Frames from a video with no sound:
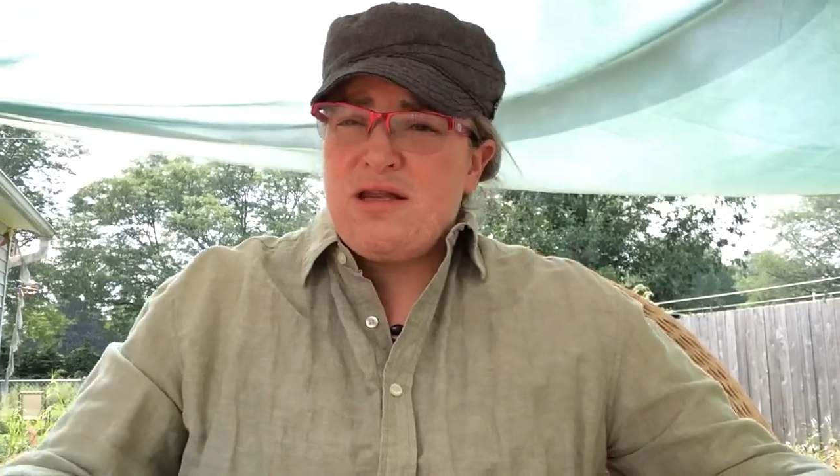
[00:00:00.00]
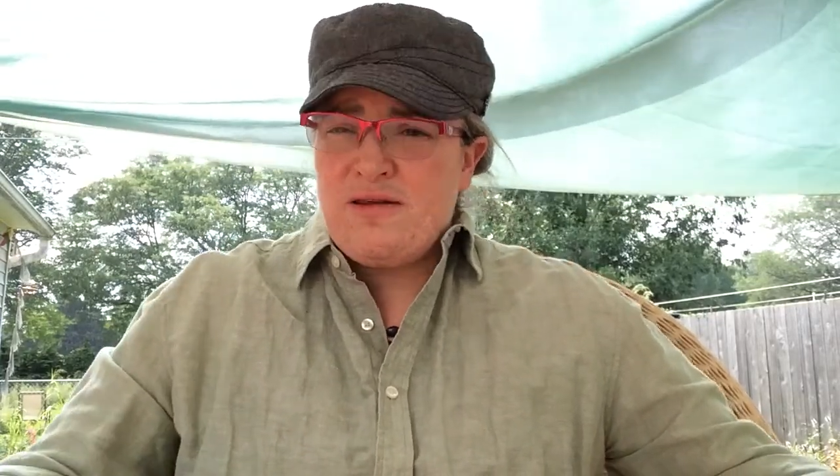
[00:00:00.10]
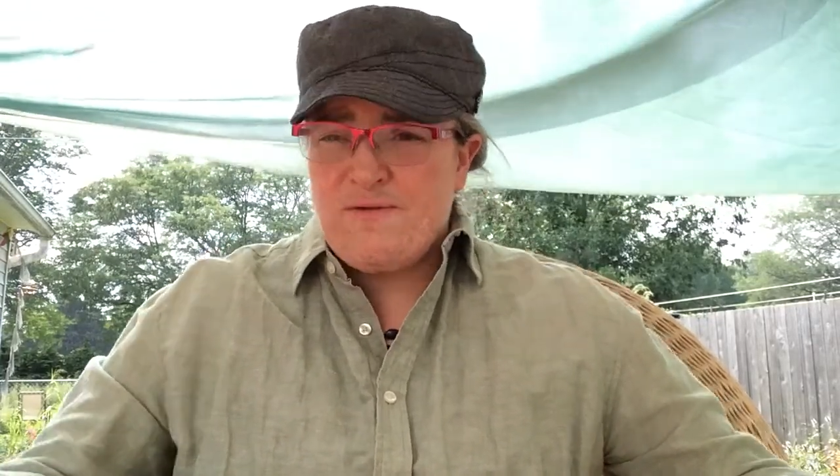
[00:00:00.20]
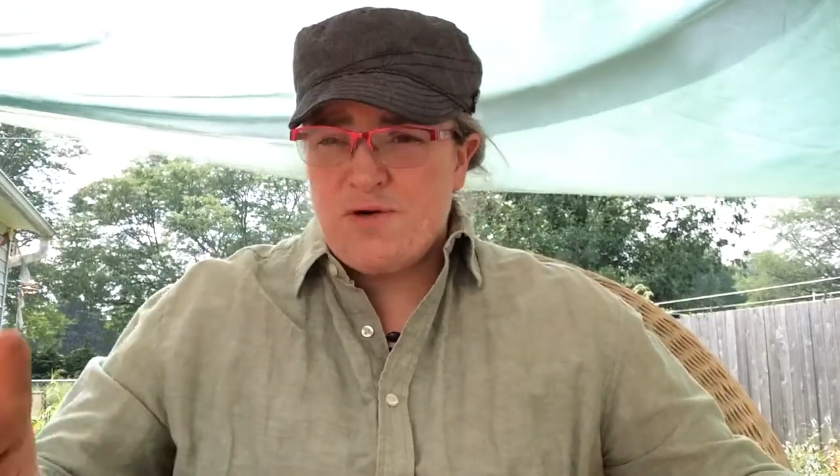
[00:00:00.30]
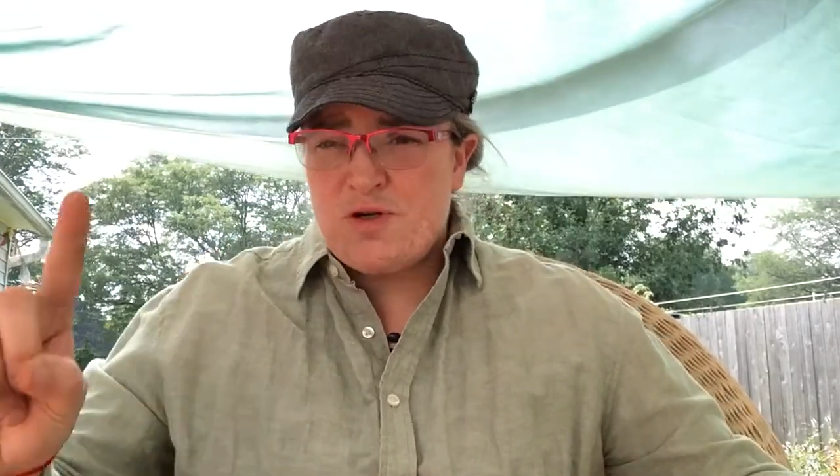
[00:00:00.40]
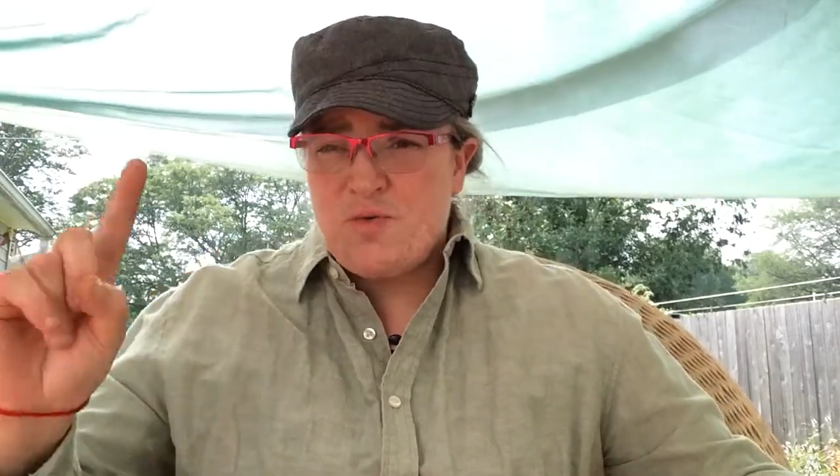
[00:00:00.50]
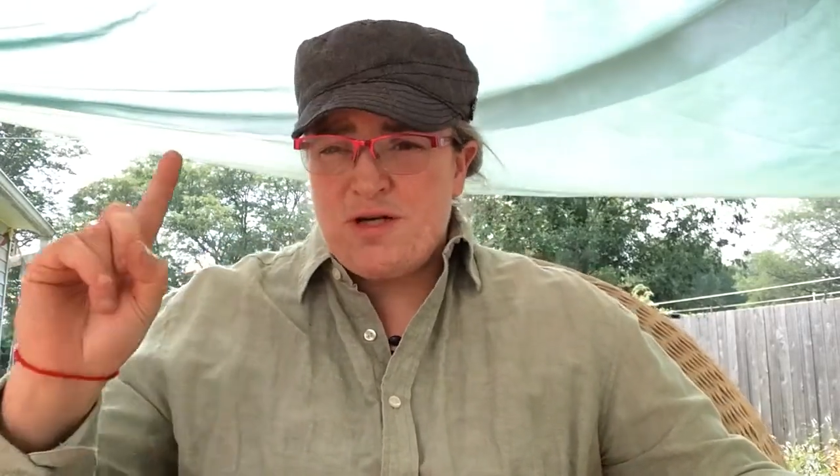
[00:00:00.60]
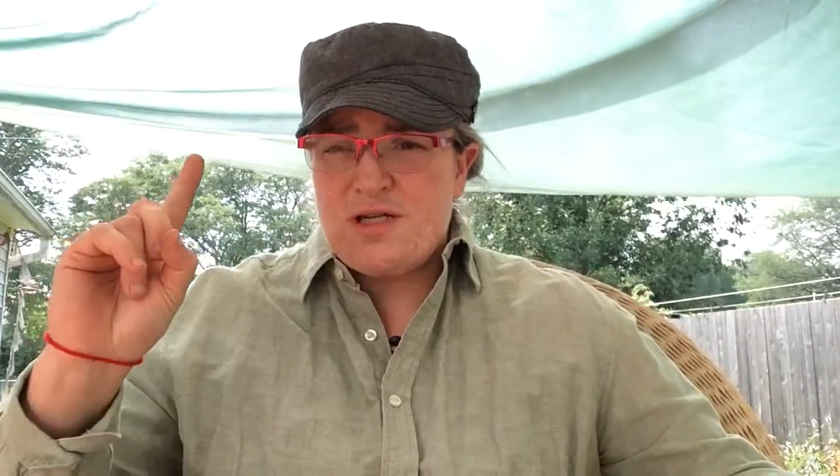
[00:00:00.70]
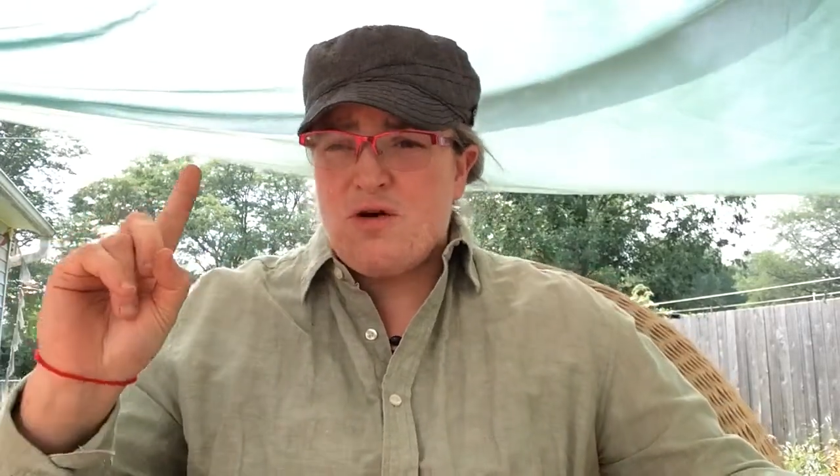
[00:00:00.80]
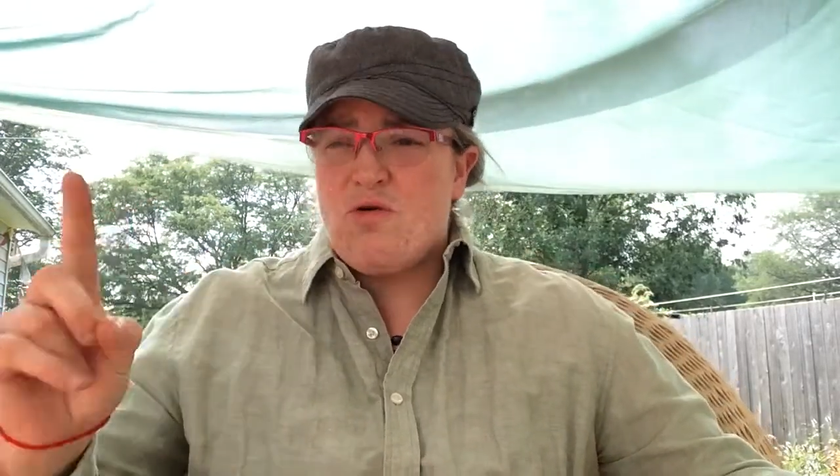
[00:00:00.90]
The first one
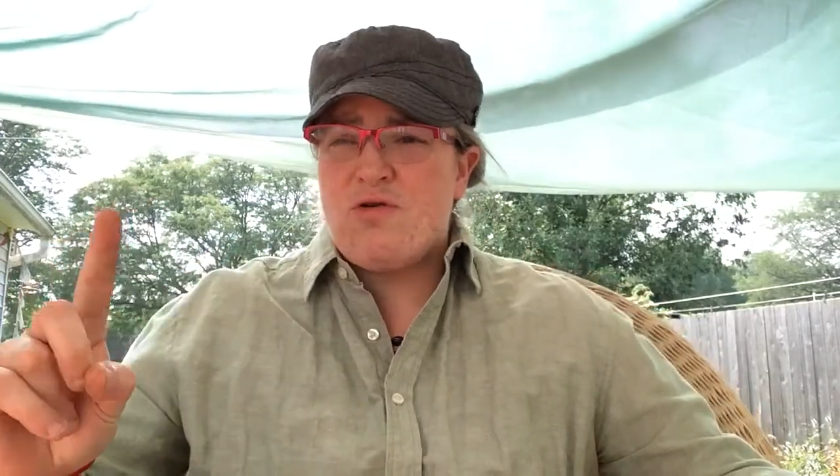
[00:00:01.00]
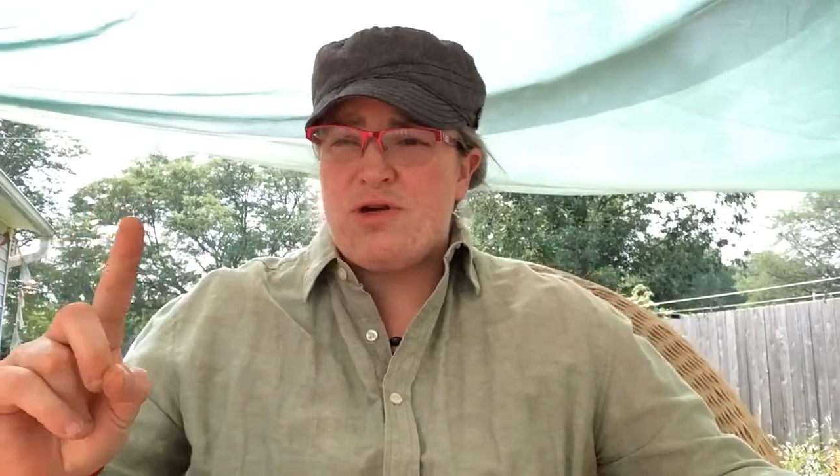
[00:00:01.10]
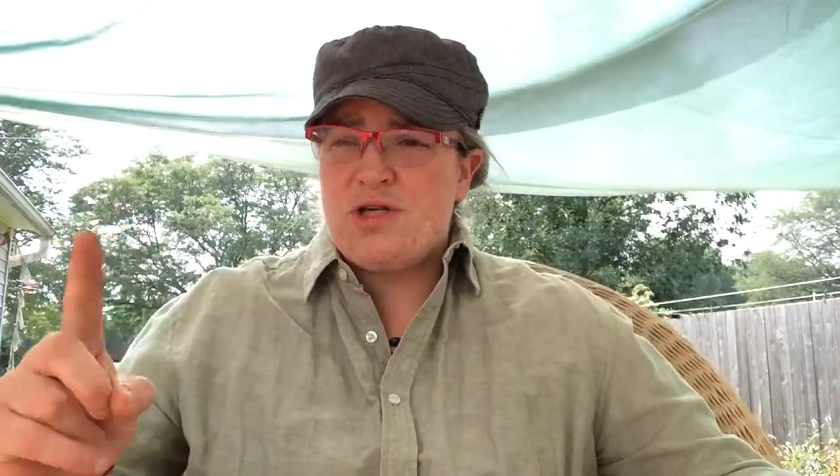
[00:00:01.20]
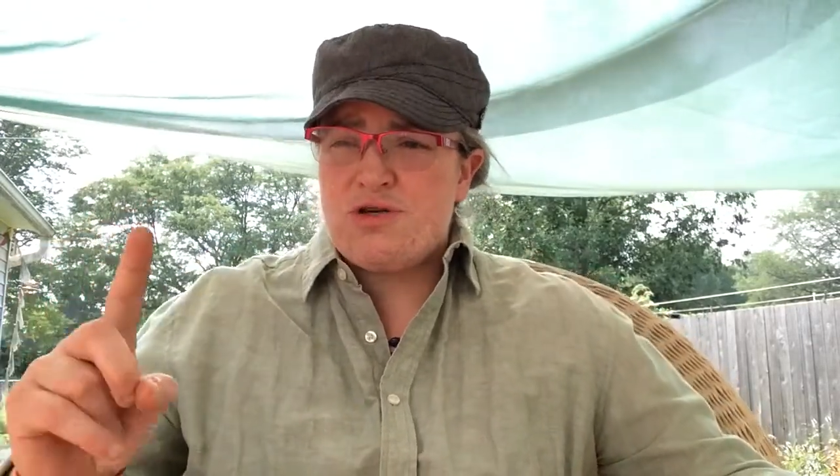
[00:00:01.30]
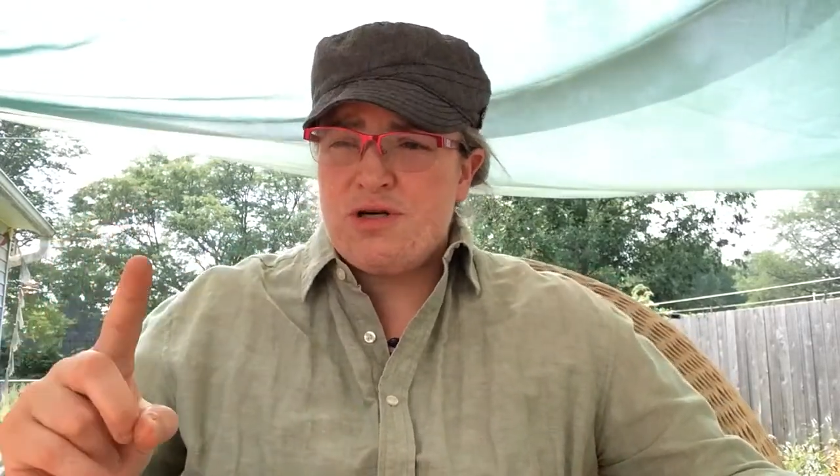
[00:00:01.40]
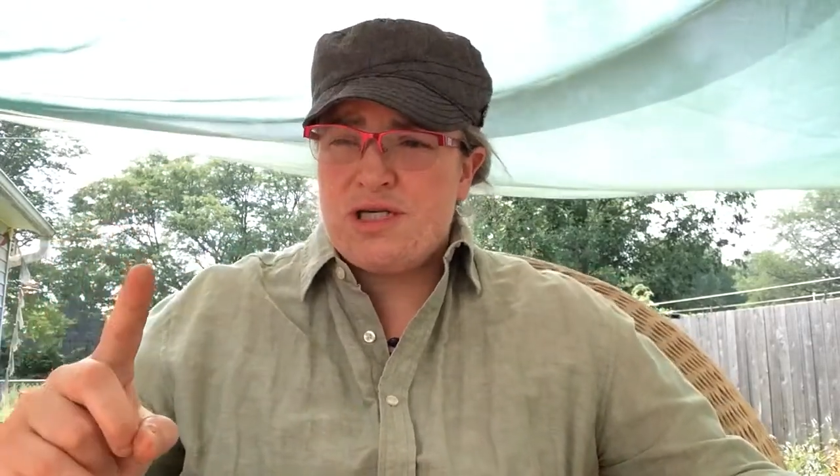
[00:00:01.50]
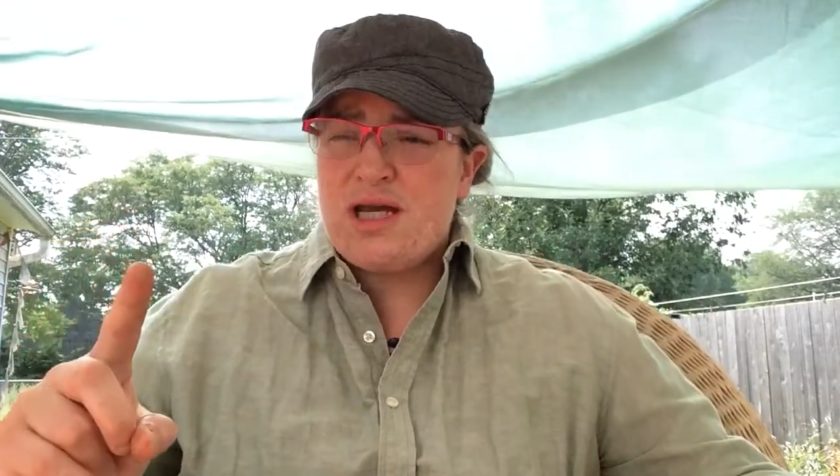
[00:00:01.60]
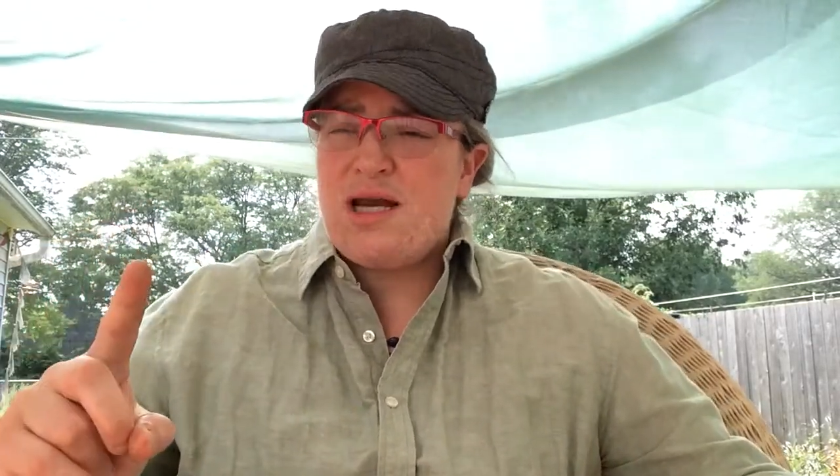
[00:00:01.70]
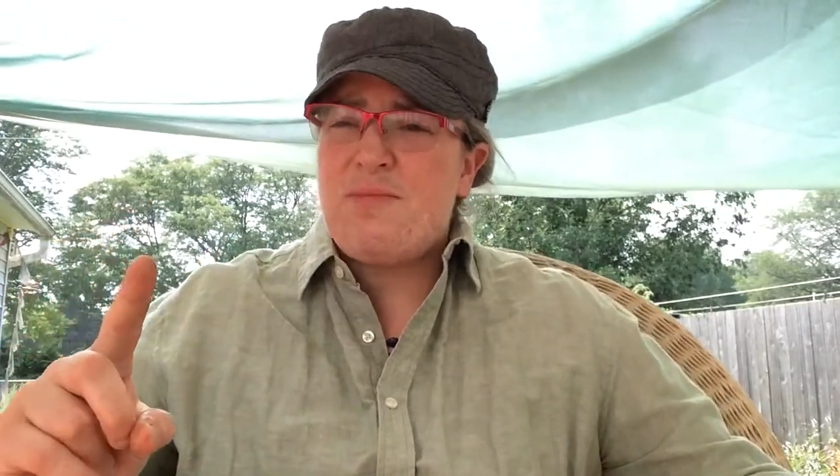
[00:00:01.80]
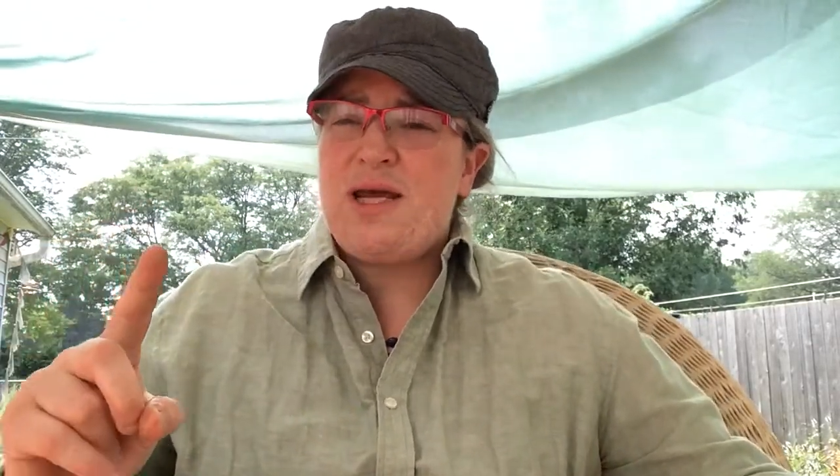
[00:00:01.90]
is the oral history
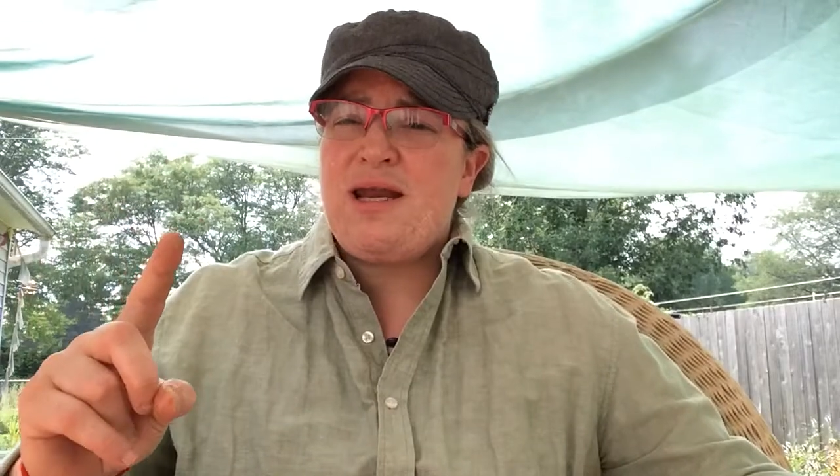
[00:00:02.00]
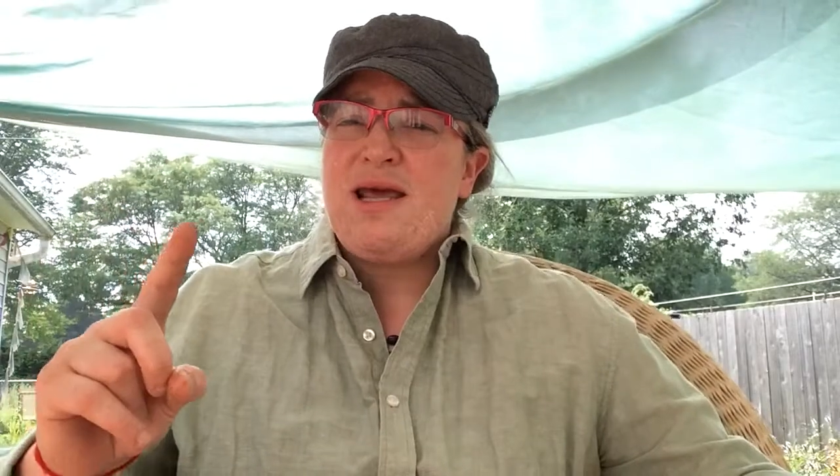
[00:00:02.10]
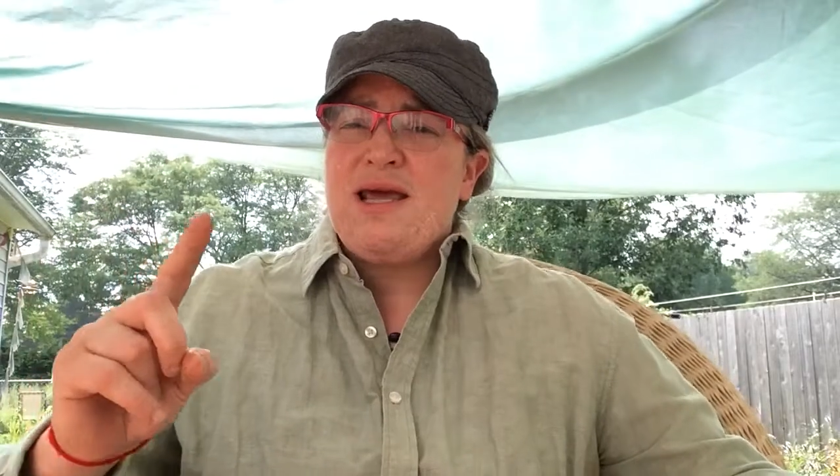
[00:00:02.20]
assignment.